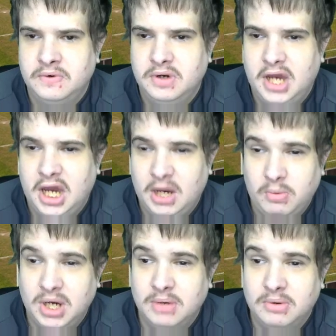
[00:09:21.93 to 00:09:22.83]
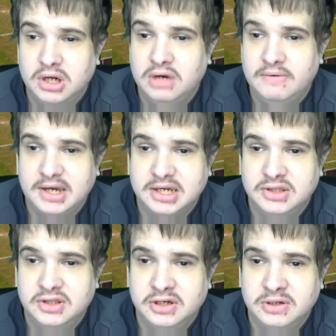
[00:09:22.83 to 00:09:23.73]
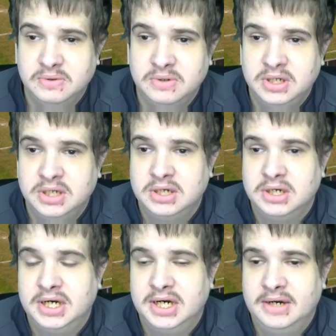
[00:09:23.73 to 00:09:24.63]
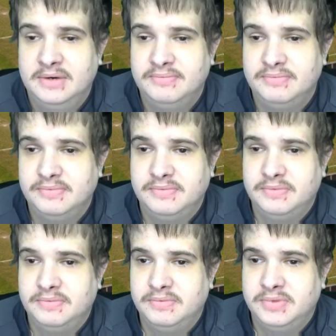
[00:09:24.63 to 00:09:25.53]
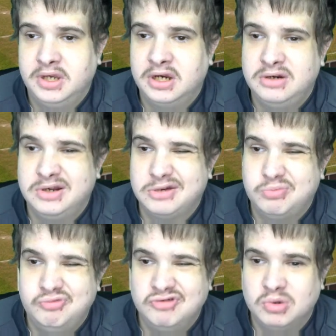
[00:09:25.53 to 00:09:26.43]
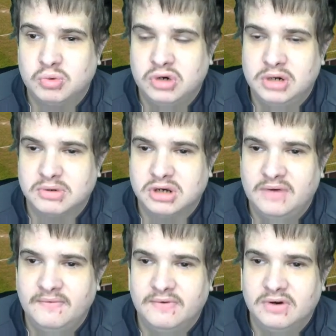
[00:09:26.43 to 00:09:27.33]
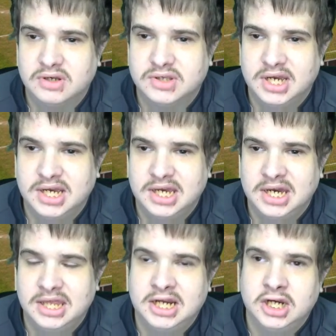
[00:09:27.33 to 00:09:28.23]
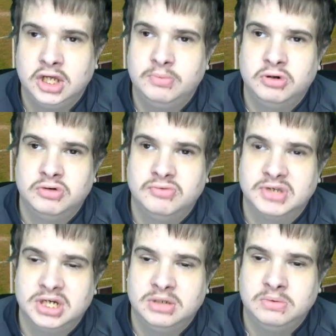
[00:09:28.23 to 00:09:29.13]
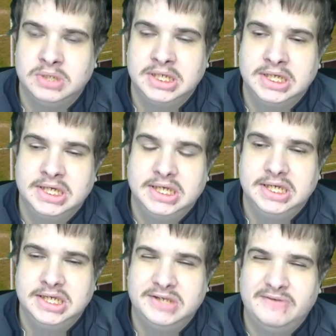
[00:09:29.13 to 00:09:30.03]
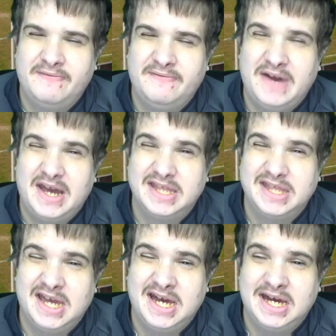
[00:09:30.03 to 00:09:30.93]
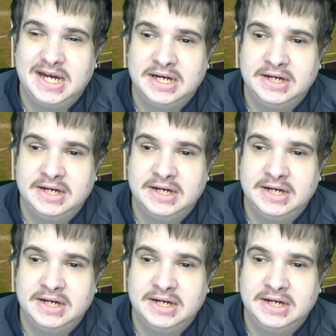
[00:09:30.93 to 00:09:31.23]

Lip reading: how well I know they can do. The only real comfort I could take out of that Newport result is the fact that,